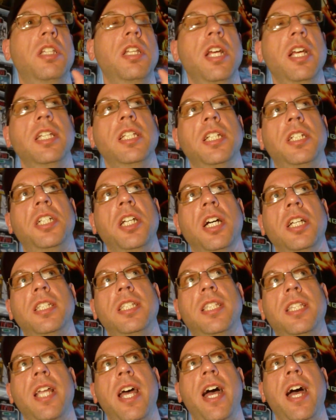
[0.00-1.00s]
is it
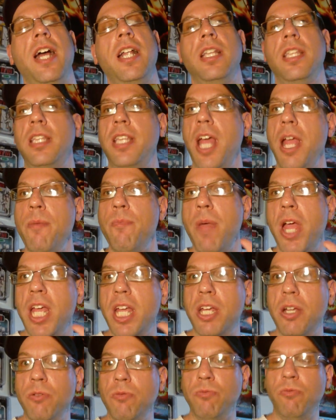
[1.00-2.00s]
just that they
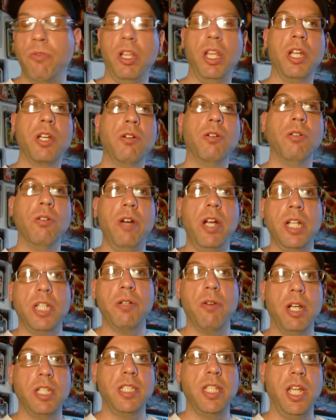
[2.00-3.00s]
make really cool,
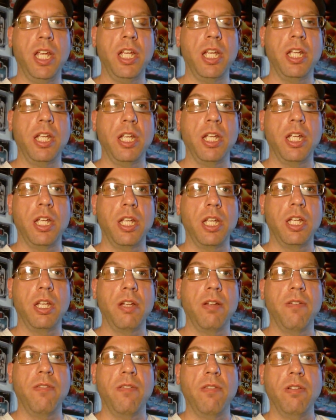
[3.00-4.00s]
interesting
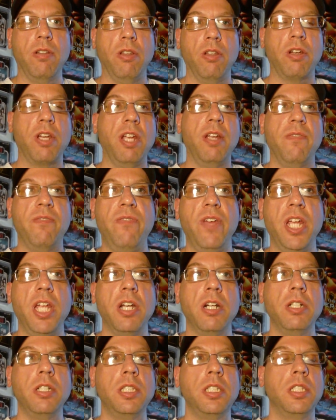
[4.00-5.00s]
looking
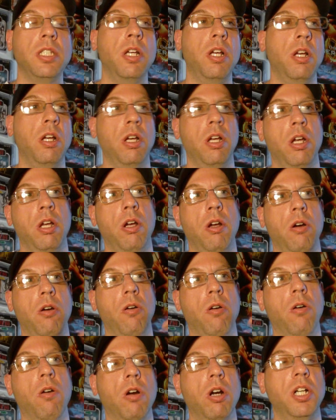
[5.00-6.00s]
figures,
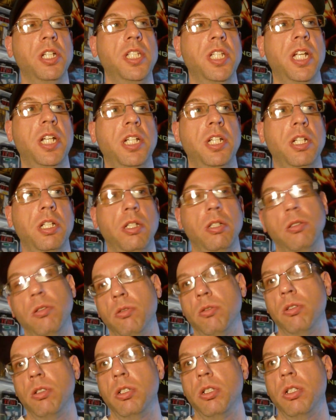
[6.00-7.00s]
or is it
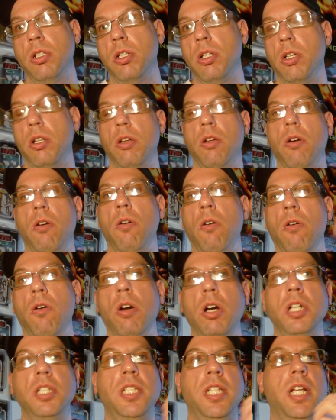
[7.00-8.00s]

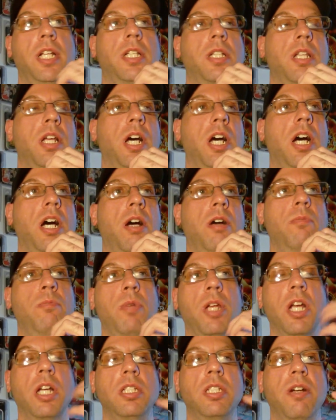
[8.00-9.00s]

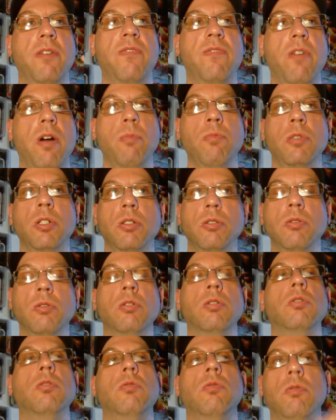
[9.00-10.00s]
because they're from
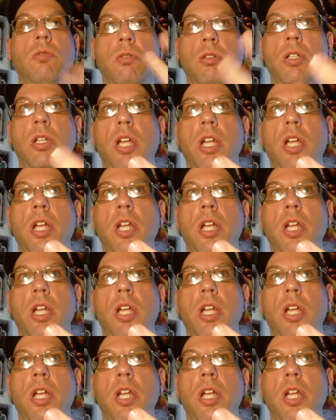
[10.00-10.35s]
cool,